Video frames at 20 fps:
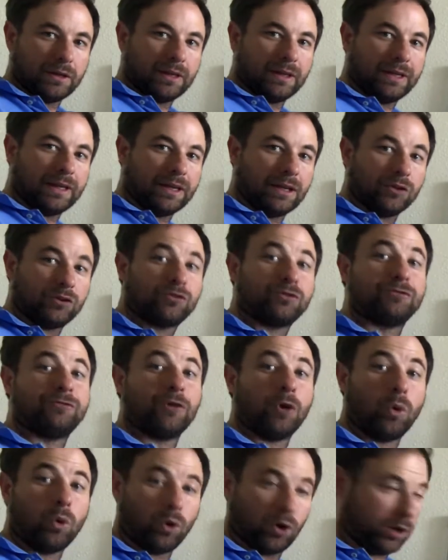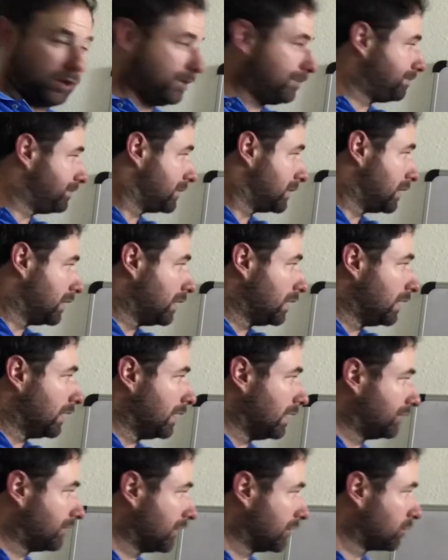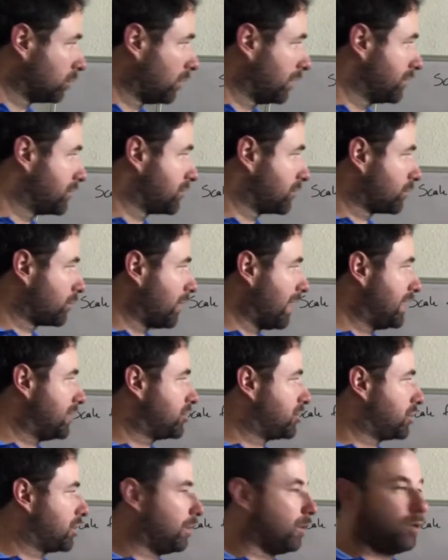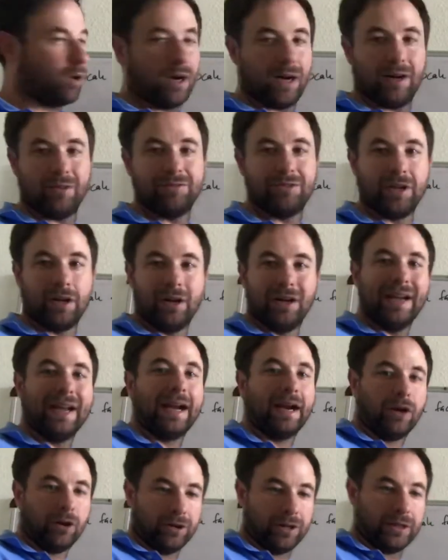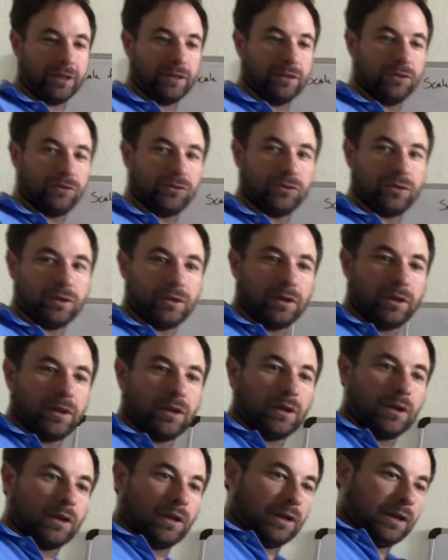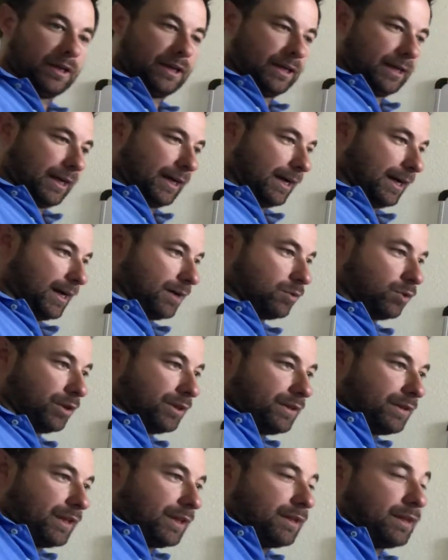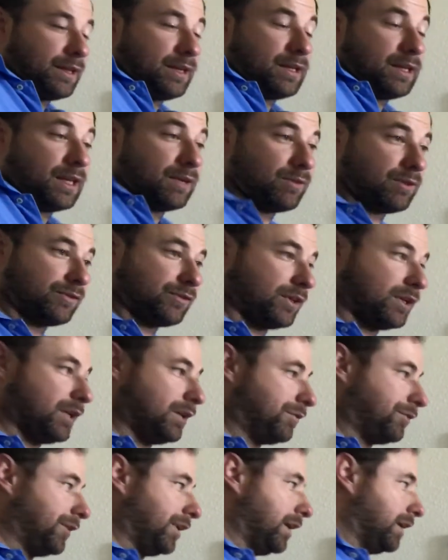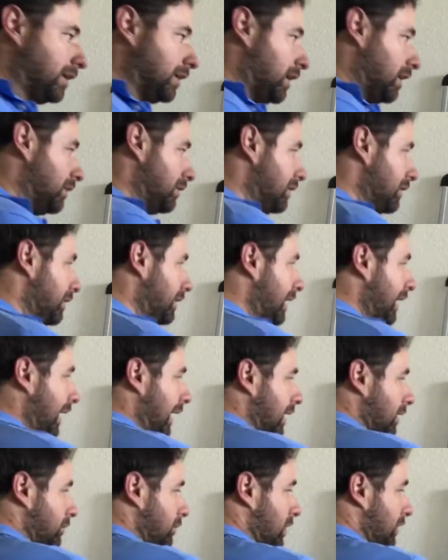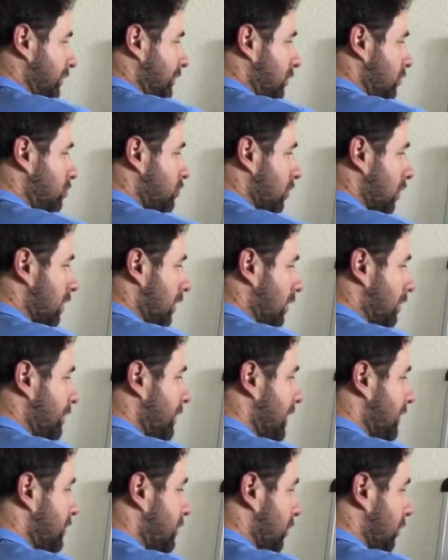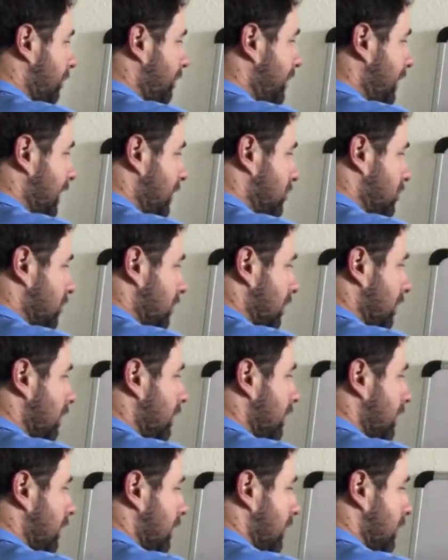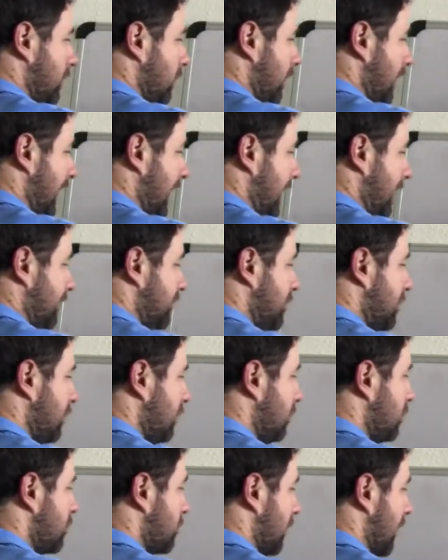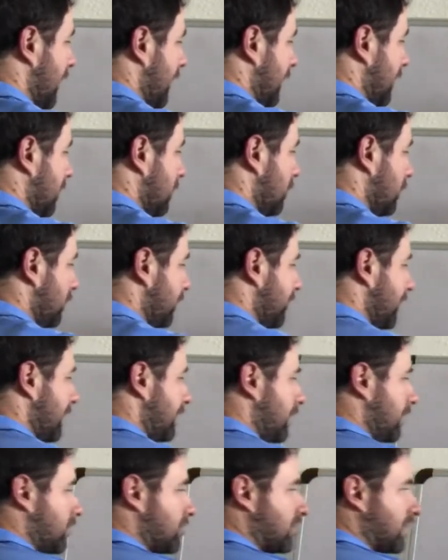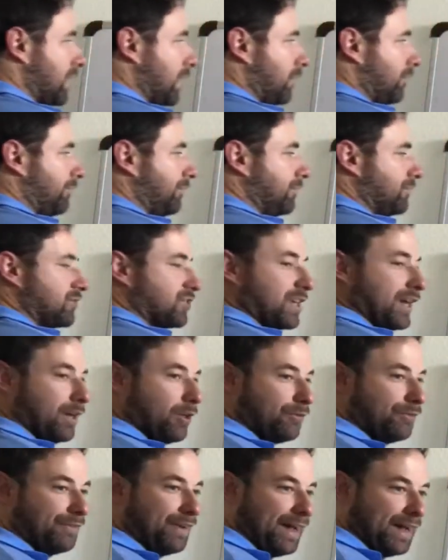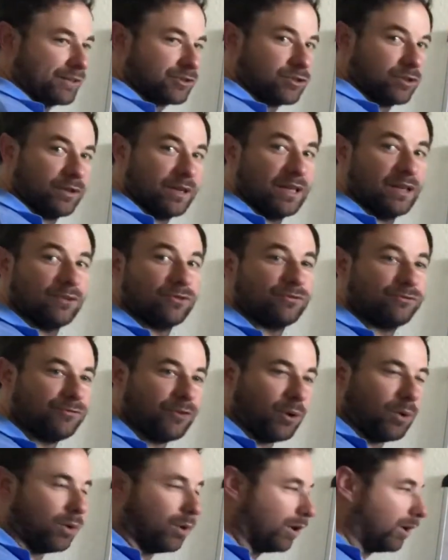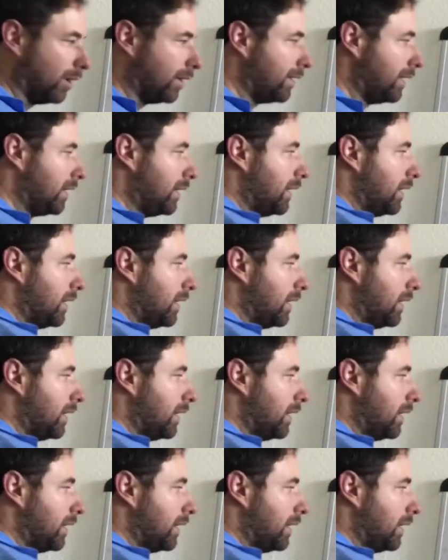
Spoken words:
is 4. And it says, what is the ratio of their areas? Well, they didn't give us anything other than that, but if you draw a mental picture, you have 2 triangles, and their scale factor is 4.